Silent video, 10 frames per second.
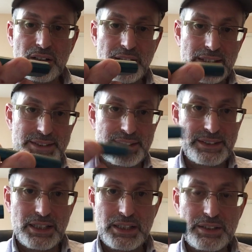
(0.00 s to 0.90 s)
nice
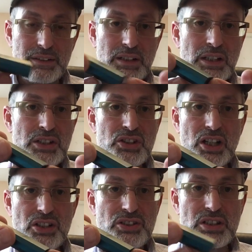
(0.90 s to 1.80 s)
design. It
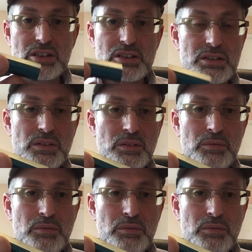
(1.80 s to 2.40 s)
charges